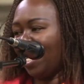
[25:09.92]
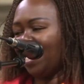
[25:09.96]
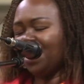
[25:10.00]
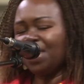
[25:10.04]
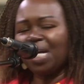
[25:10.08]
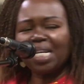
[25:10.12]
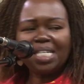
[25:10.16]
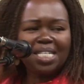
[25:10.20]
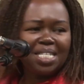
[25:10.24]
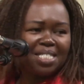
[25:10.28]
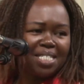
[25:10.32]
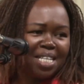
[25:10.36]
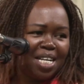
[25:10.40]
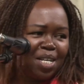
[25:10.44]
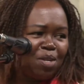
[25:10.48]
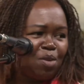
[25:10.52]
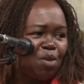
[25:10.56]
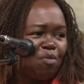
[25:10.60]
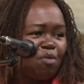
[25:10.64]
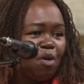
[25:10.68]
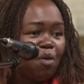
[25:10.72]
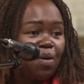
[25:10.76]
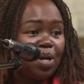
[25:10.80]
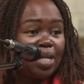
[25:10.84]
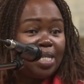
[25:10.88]
And that is the end
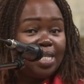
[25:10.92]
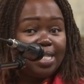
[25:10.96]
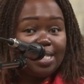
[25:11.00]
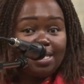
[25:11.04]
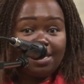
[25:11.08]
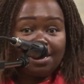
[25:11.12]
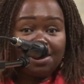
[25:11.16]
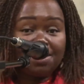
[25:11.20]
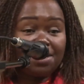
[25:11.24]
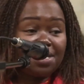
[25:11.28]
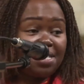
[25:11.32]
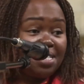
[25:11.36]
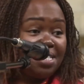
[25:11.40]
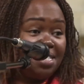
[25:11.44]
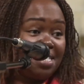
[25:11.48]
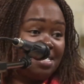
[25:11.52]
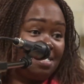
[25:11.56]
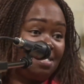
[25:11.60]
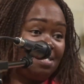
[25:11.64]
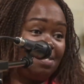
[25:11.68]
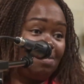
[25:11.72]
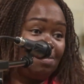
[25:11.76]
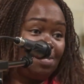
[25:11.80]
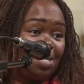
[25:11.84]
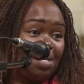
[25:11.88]
of our
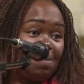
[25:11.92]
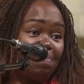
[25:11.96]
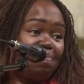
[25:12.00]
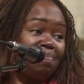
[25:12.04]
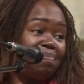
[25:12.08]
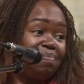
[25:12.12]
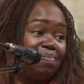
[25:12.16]
reading today.